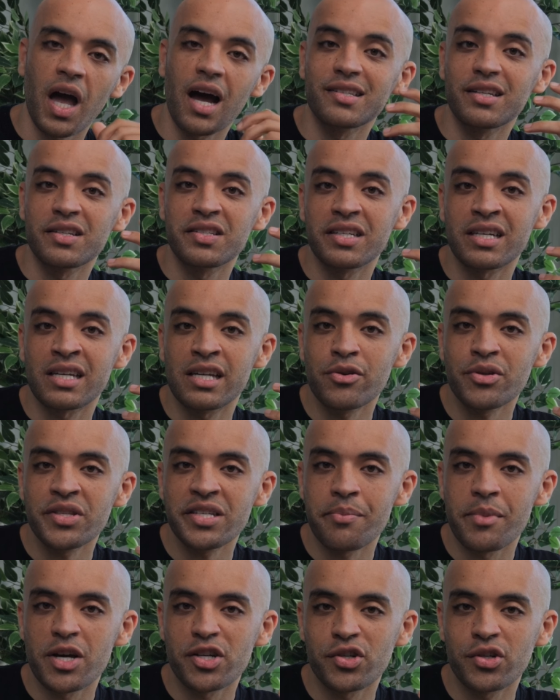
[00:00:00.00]
As a security
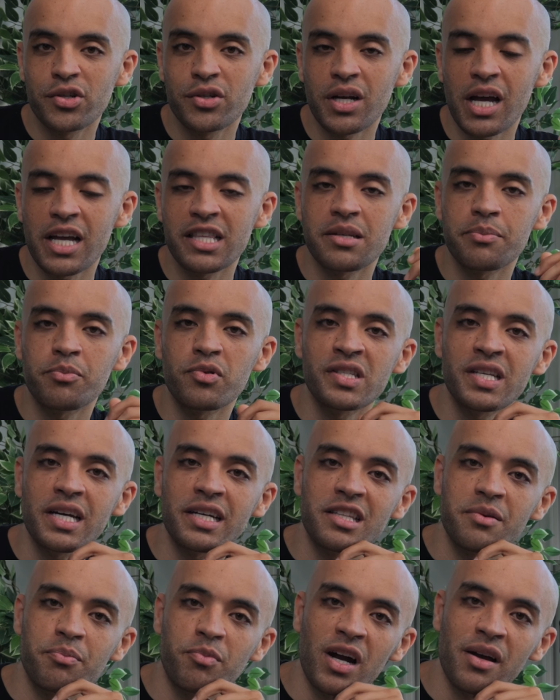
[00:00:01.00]
measure and to
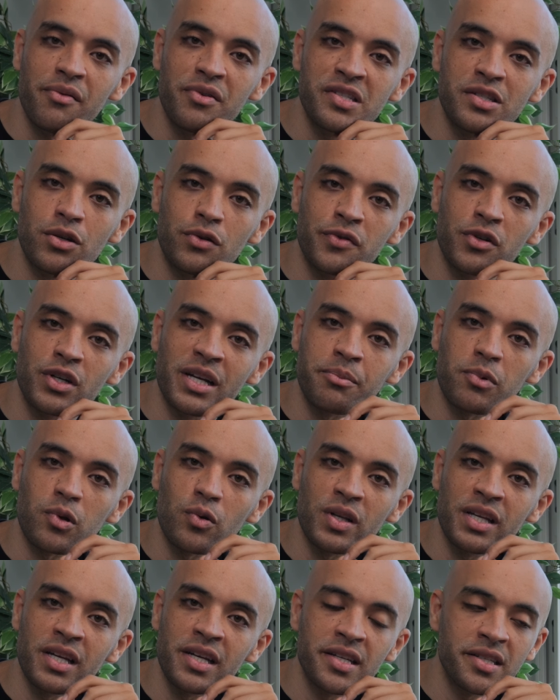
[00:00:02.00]
protect the privacy of your
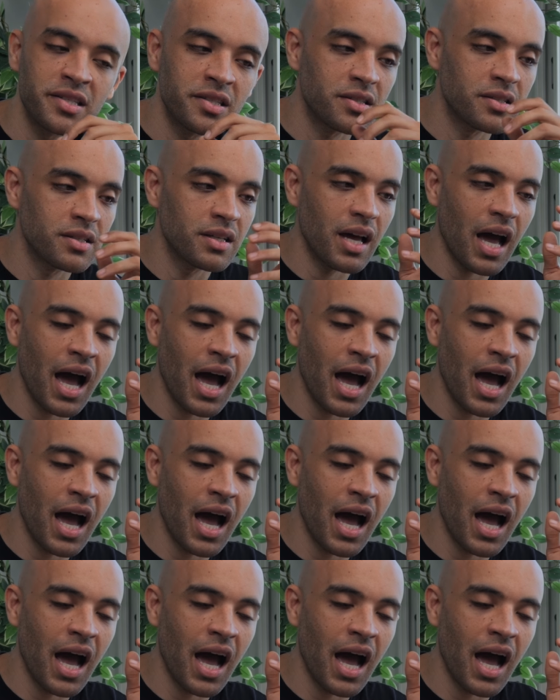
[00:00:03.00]
employees,